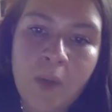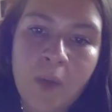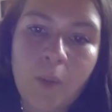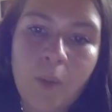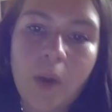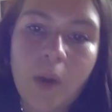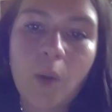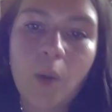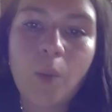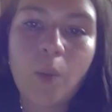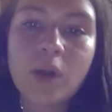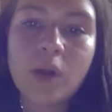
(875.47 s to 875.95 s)

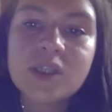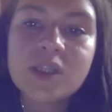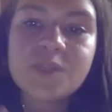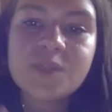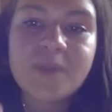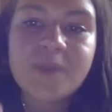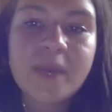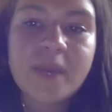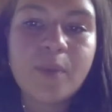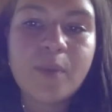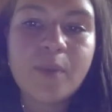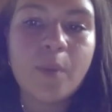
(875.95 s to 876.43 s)
Well, once
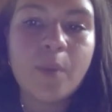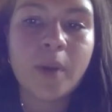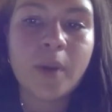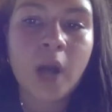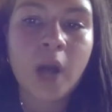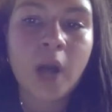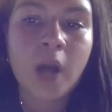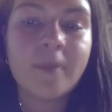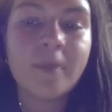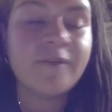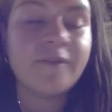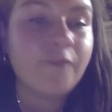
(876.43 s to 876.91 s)
people
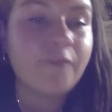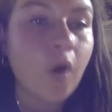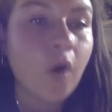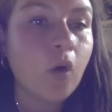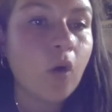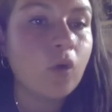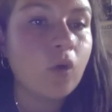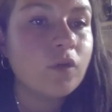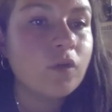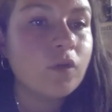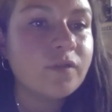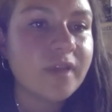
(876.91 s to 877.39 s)
become
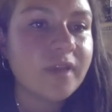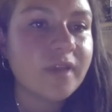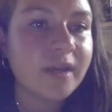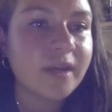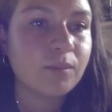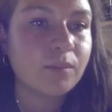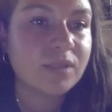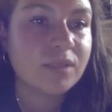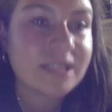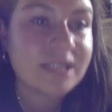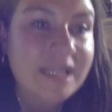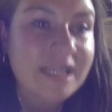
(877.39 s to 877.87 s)
involved
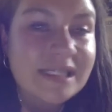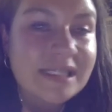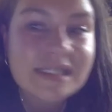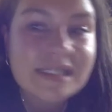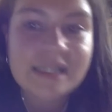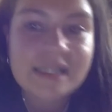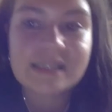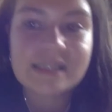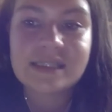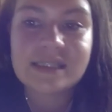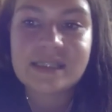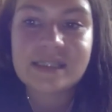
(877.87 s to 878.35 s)
in
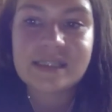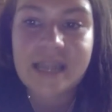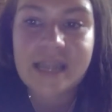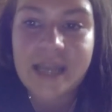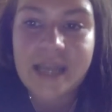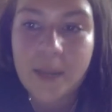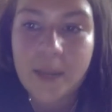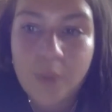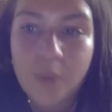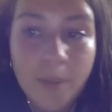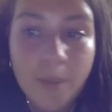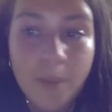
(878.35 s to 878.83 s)
resisting
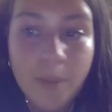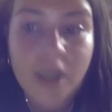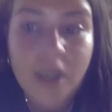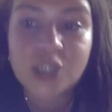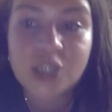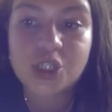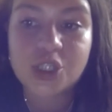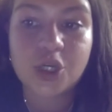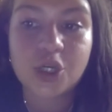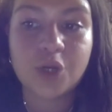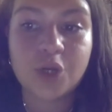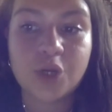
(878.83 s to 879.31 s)
state of
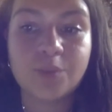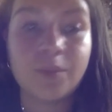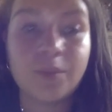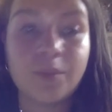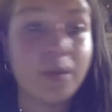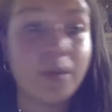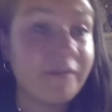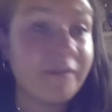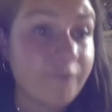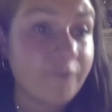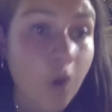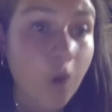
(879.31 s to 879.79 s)
repression,
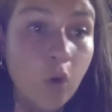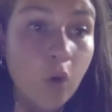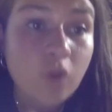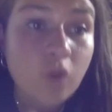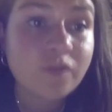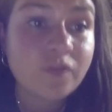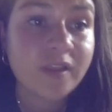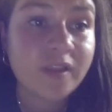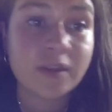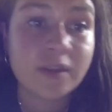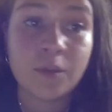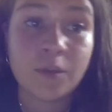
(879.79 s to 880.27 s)

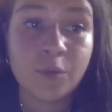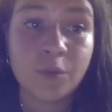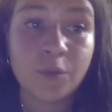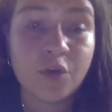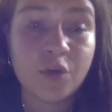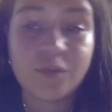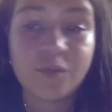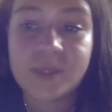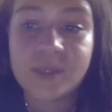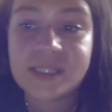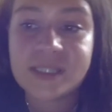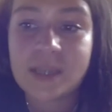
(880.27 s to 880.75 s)
involved in the
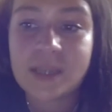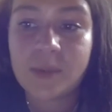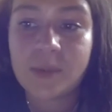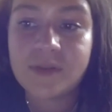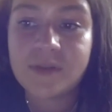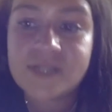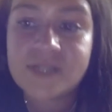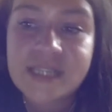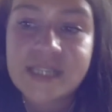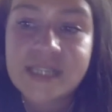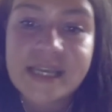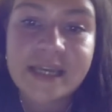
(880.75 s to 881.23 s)
movements that
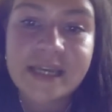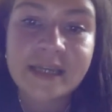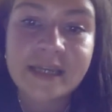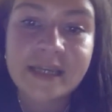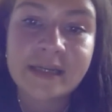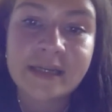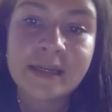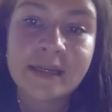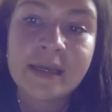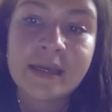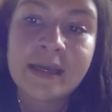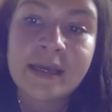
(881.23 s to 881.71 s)
we've
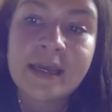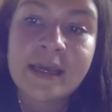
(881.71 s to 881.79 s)
seen,